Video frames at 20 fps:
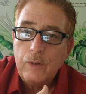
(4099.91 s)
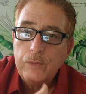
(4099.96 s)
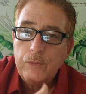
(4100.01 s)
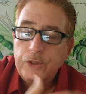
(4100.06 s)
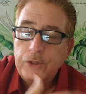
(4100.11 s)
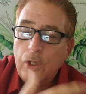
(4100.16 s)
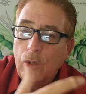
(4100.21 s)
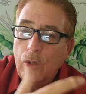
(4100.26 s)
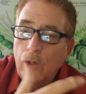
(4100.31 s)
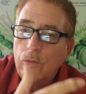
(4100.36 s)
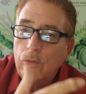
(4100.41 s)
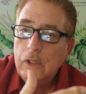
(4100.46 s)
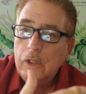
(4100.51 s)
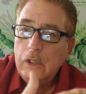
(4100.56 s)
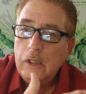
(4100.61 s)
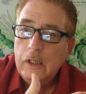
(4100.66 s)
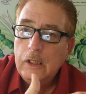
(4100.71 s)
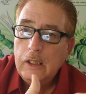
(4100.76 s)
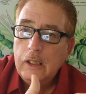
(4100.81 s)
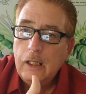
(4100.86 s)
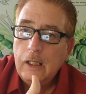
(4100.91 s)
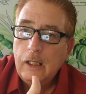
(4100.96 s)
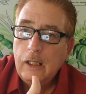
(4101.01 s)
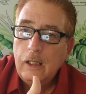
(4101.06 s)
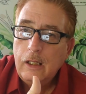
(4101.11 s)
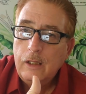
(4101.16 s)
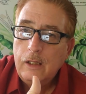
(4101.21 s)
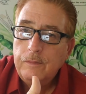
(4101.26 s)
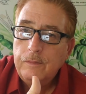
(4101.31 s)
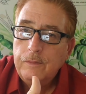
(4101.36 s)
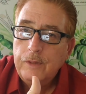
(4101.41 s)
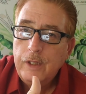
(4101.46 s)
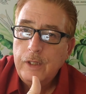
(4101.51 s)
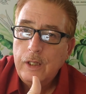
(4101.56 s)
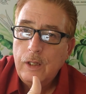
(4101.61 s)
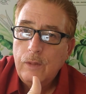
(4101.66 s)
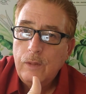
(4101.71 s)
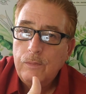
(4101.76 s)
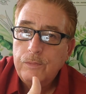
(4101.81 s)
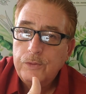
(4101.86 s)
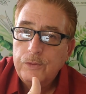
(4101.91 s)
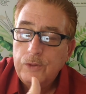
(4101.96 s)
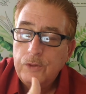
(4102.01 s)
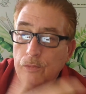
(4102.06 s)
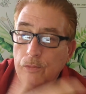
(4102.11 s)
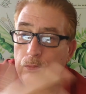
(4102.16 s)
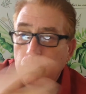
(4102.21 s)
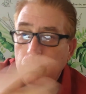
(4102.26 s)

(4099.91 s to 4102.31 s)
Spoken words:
So, so